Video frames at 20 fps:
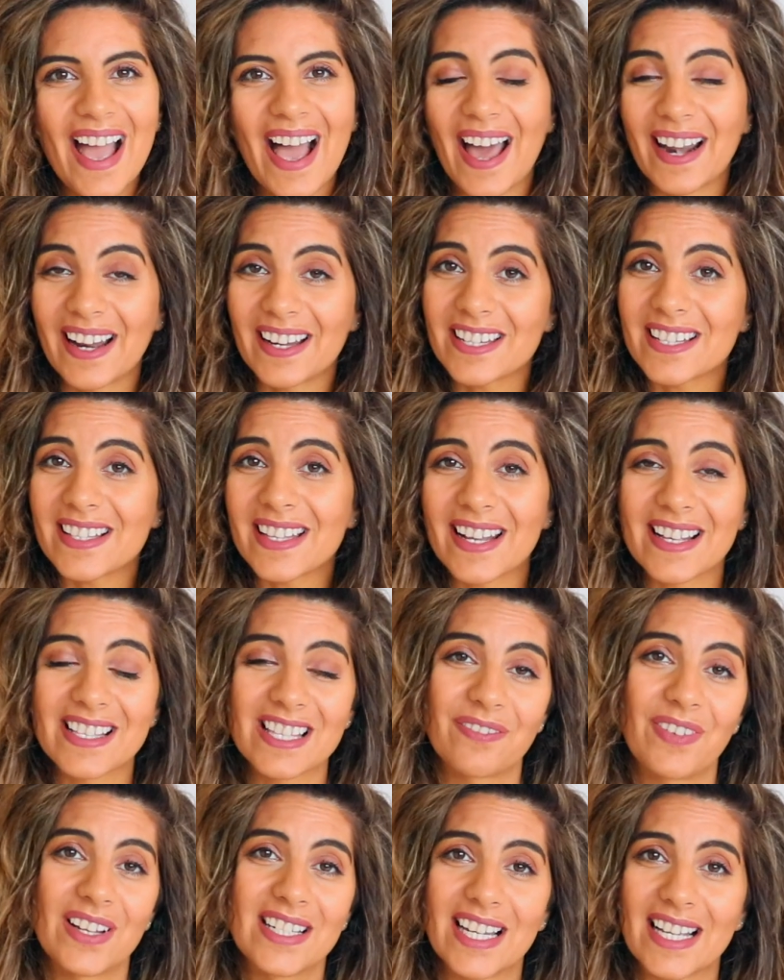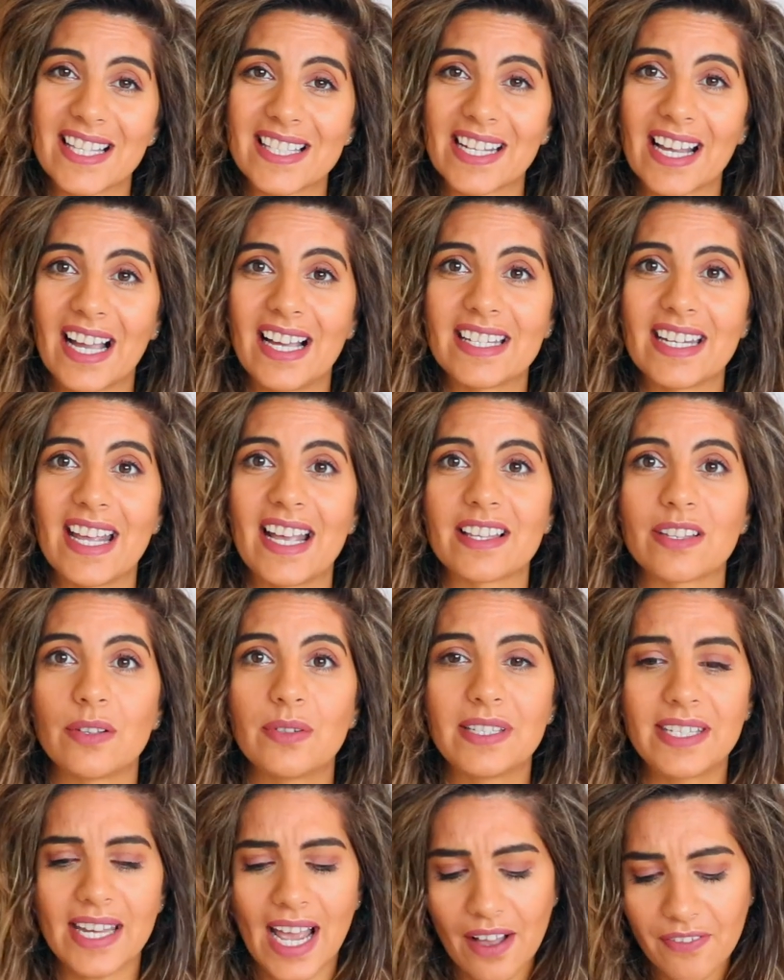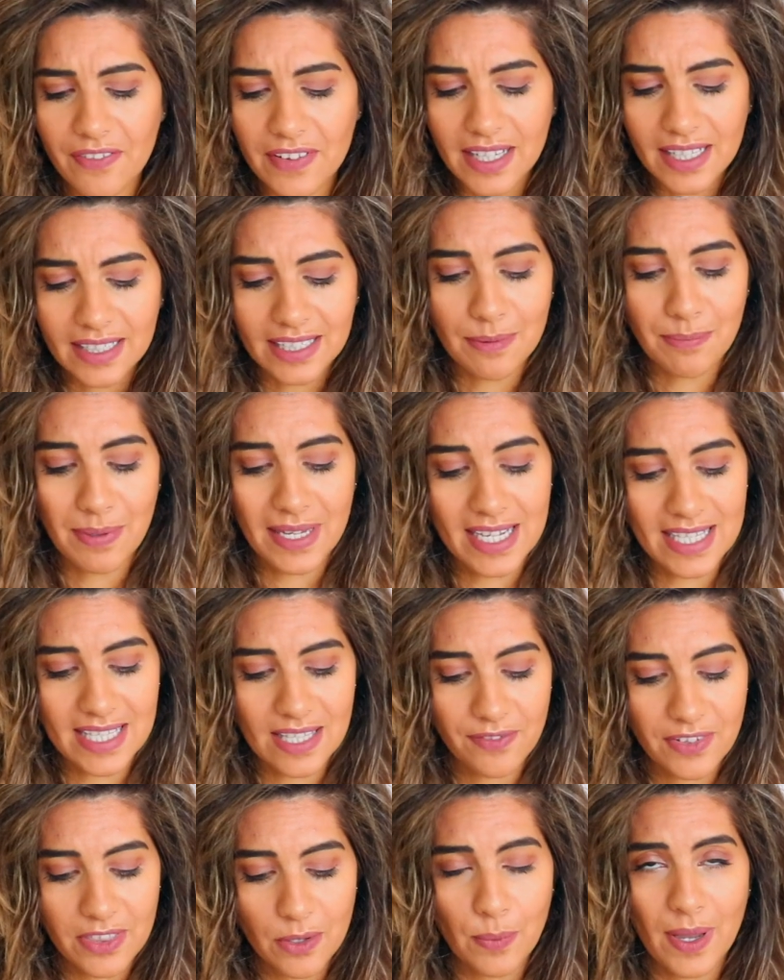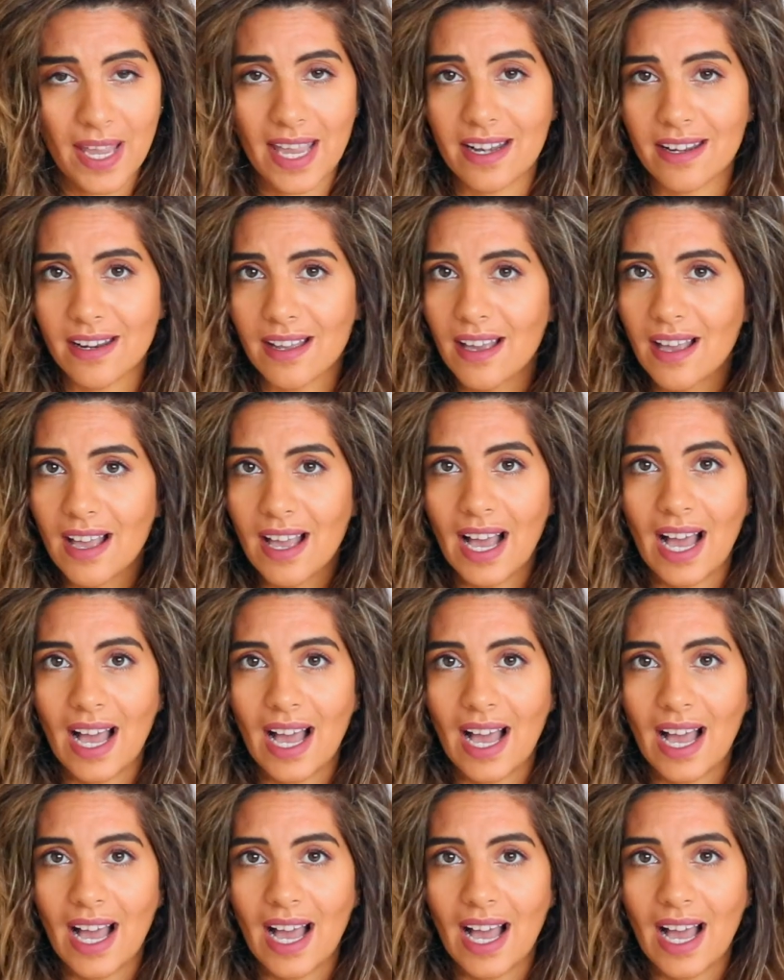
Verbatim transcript: and I just think it's a fantastic idea, so definitely pizza for the win.